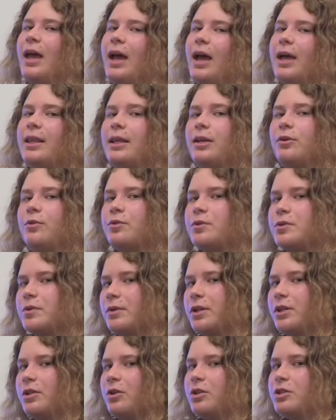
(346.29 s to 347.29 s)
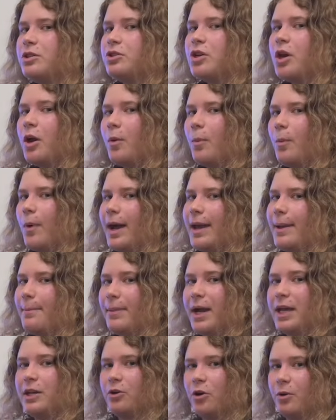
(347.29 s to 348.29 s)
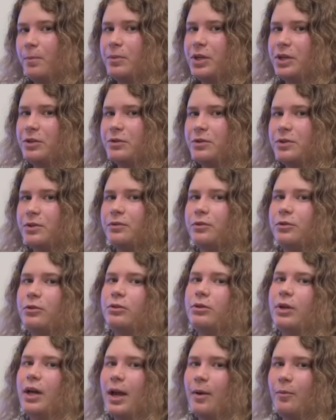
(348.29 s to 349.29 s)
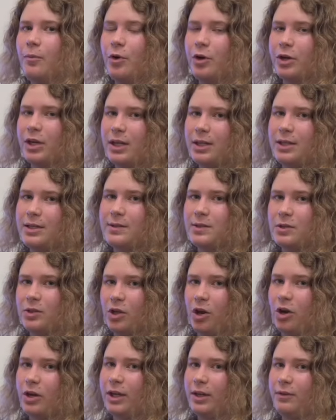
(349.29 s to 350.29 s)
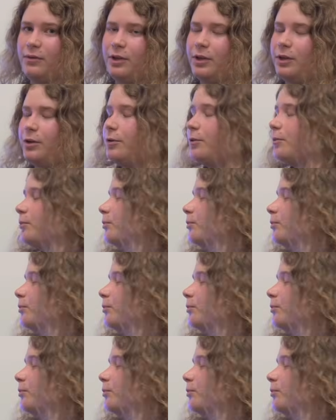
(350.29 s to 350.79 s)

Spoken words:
and then also acknowledge why it might not be useful and what it is not giving you.